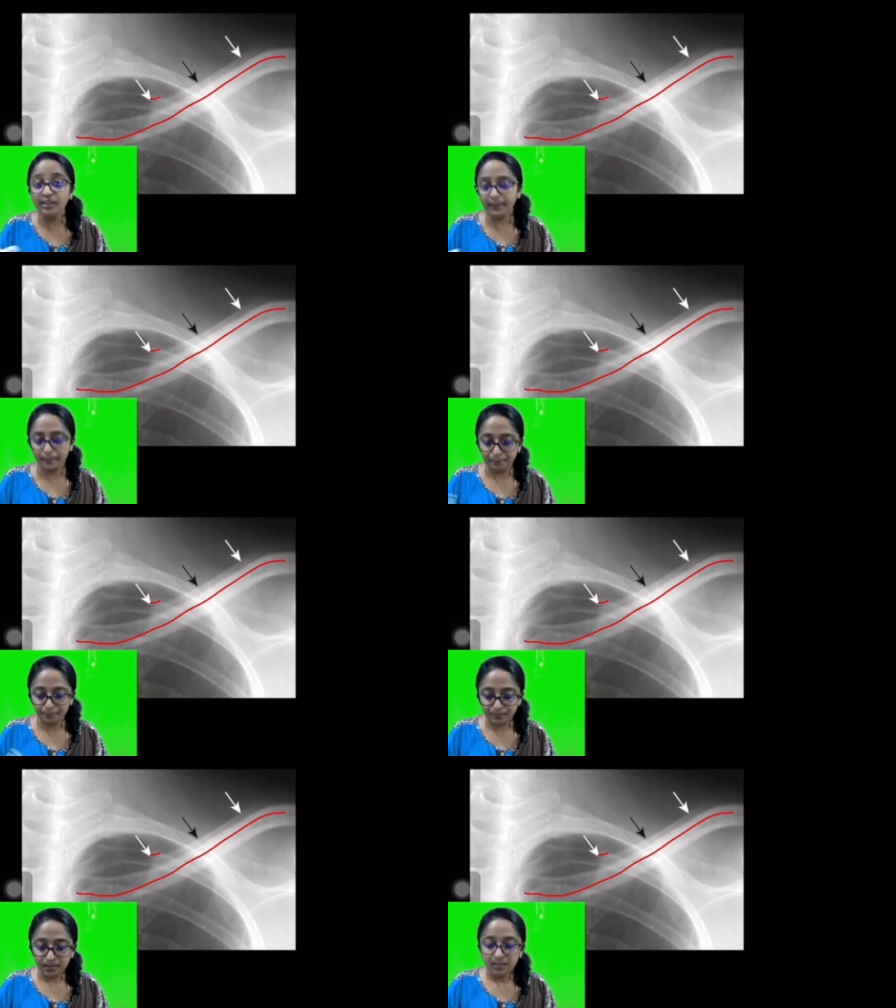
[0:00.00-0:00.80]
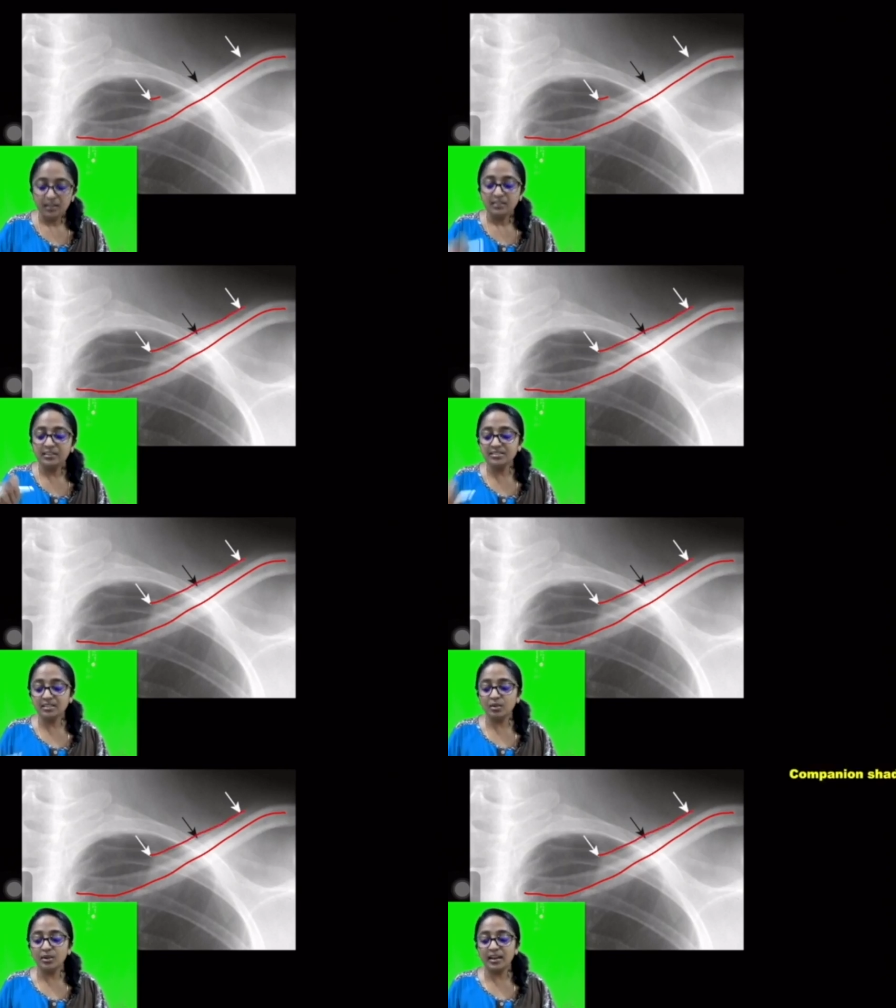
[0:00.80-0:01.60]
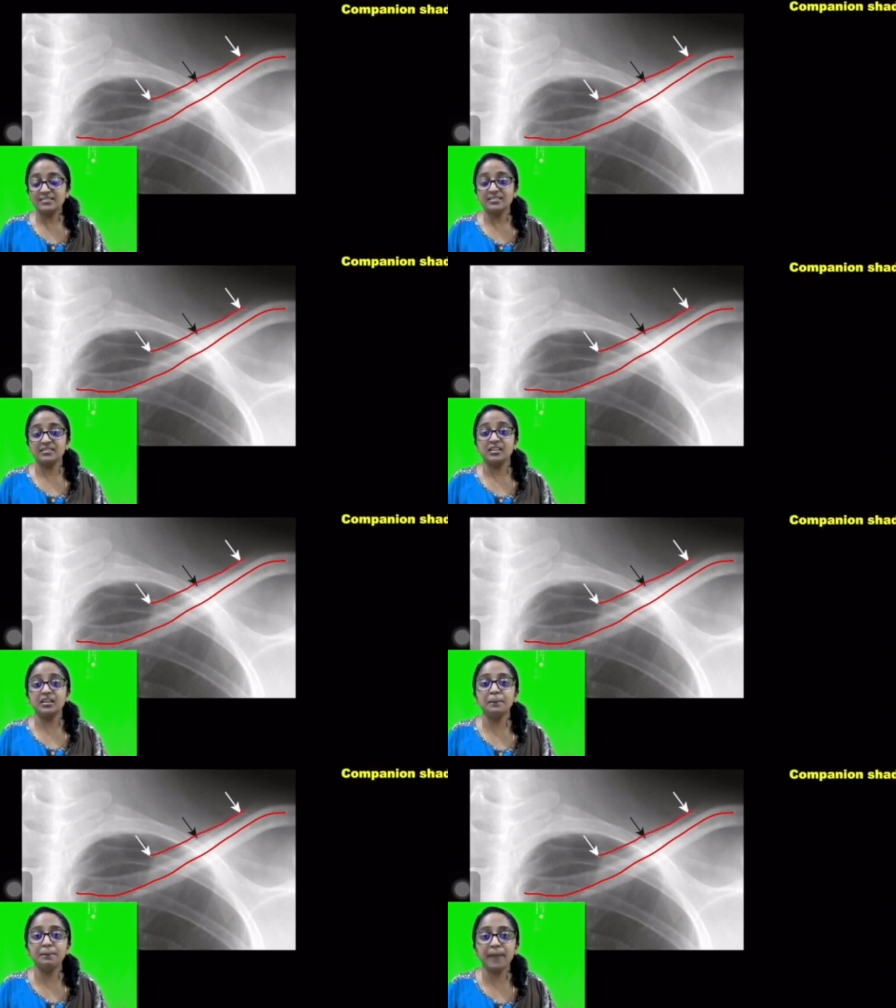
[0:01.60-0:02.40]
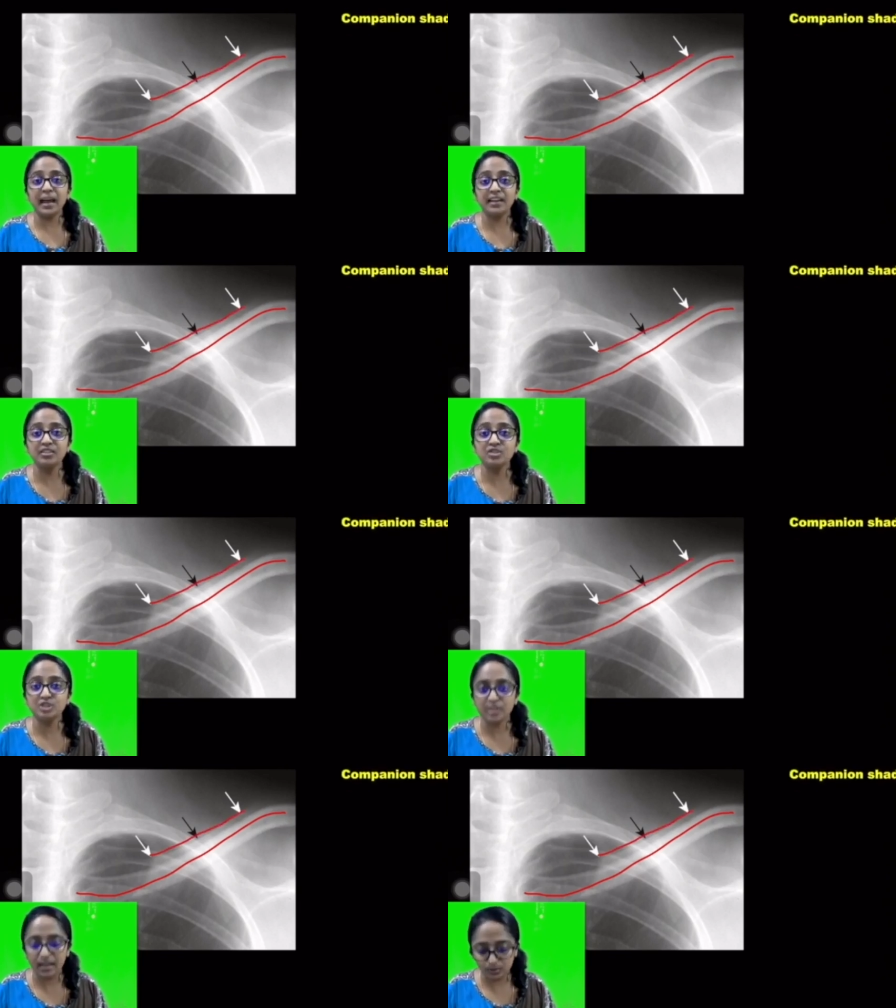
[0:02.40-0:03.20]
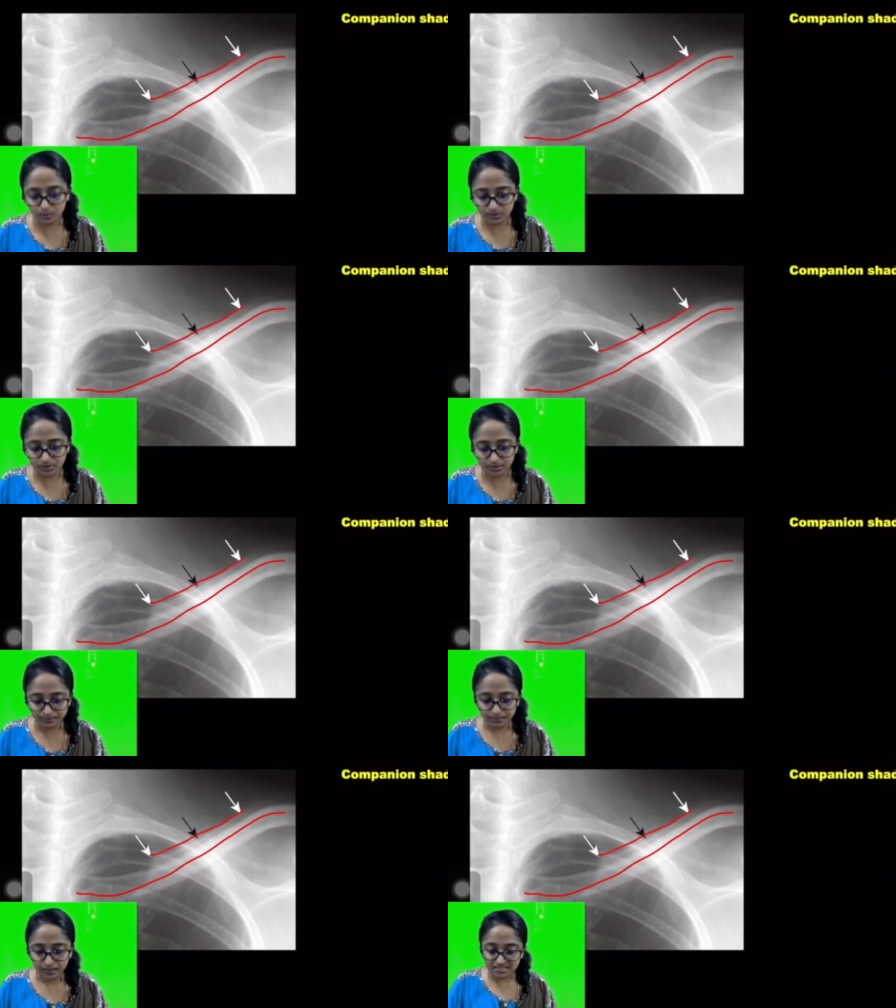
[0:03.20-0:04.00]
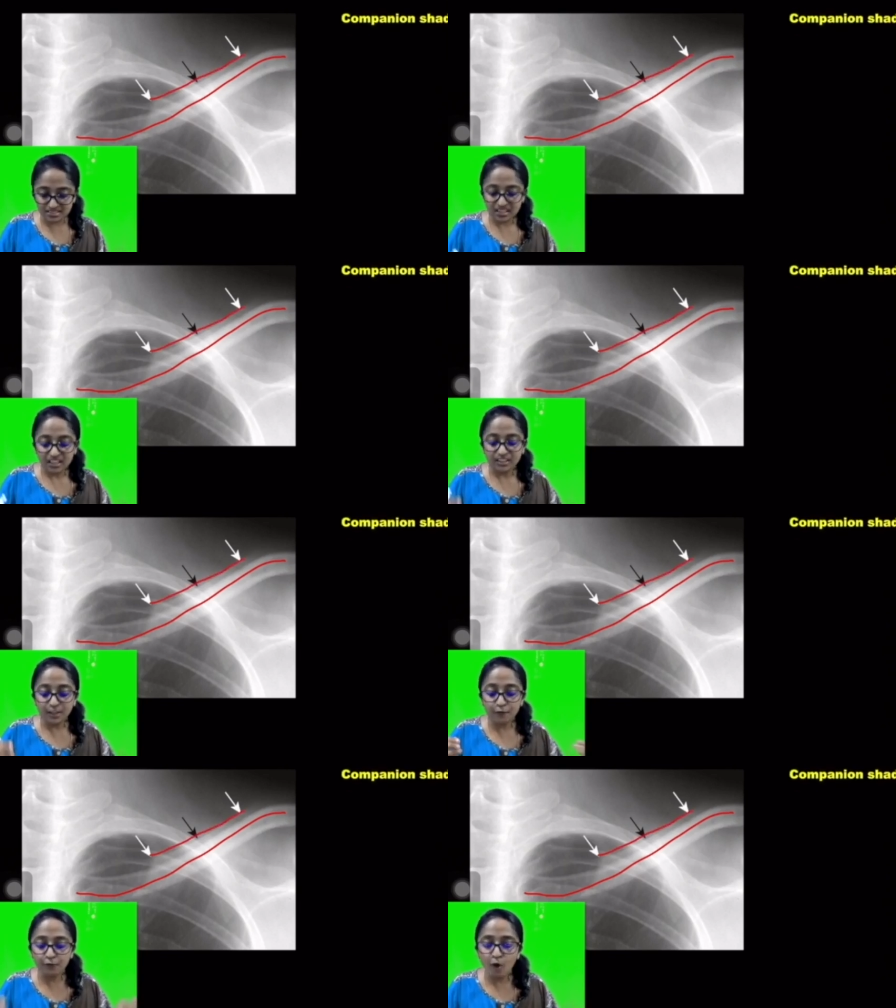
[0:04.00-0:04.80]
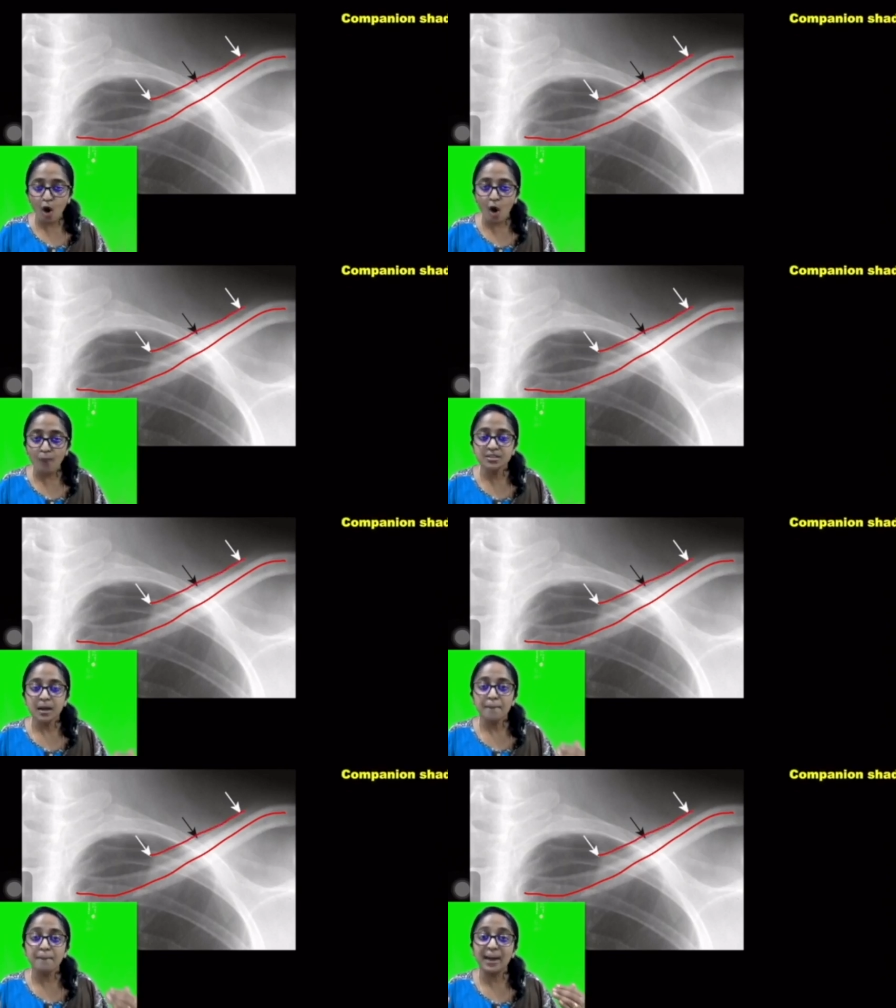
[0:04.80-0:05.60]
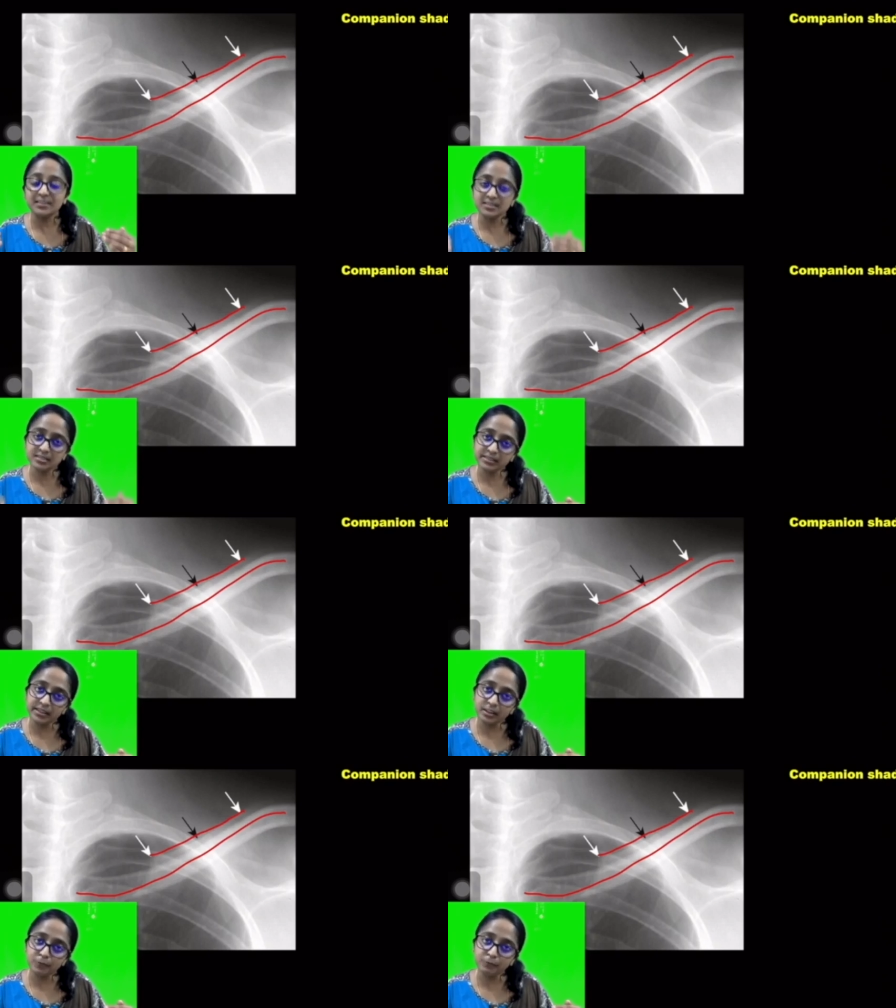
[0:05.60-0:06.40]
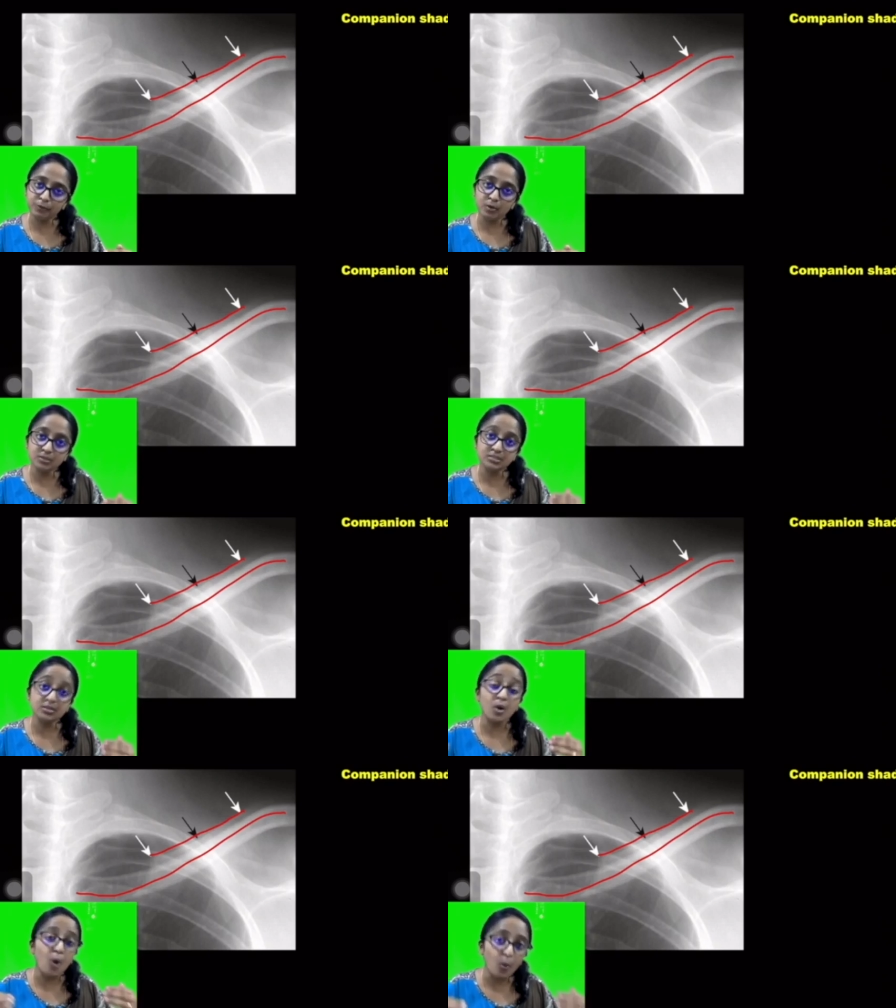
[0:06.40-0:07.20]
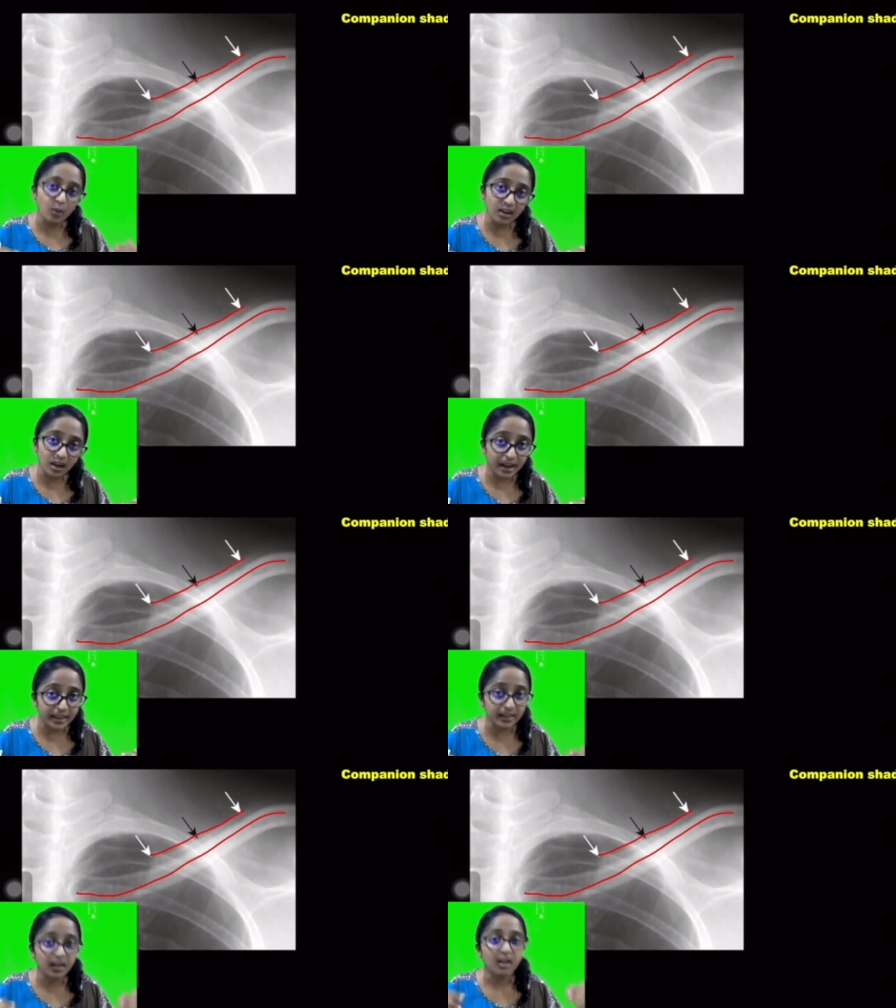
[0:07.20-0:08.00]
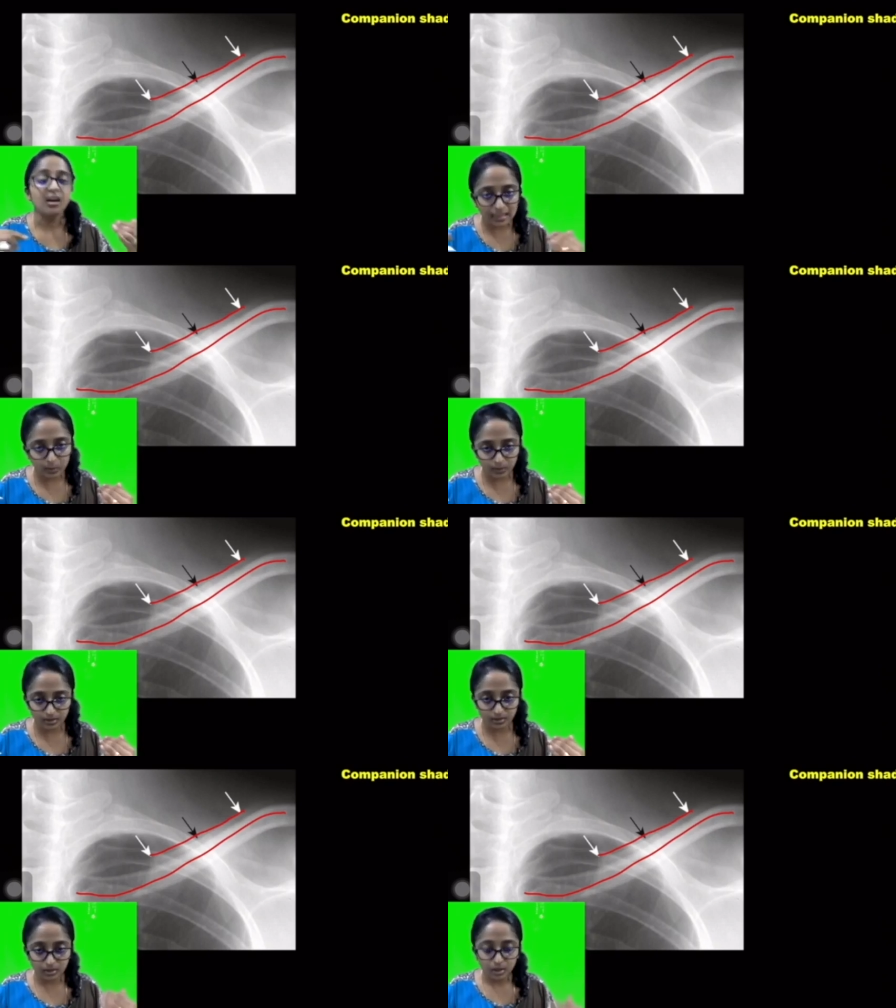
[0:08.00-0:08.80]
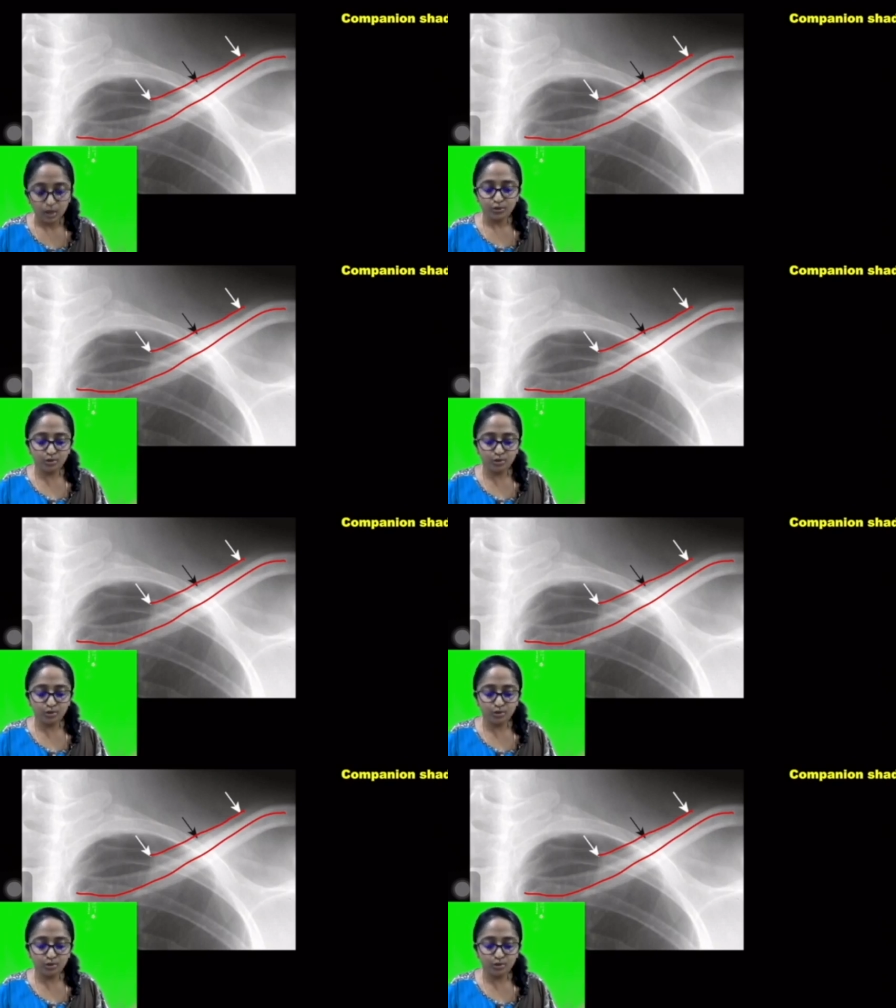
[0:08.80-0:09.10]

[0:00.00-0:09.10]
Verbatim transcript: What are they? These are known as the companion shadows. That is, they are formed by the skin folds overlying clavicle.